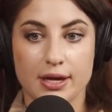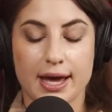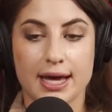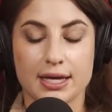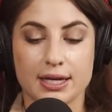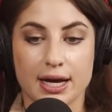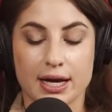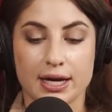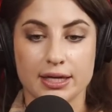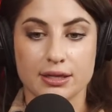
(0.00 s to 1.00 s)
And
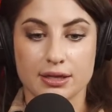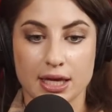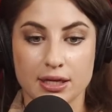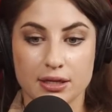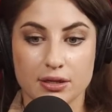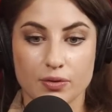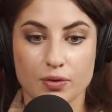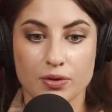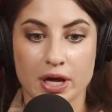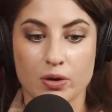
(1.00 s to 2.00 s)
I think
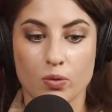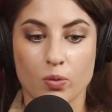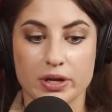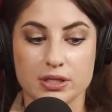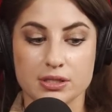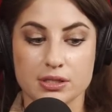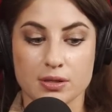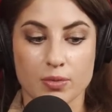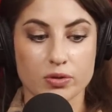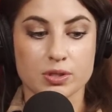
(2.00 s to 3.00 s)
that what is the most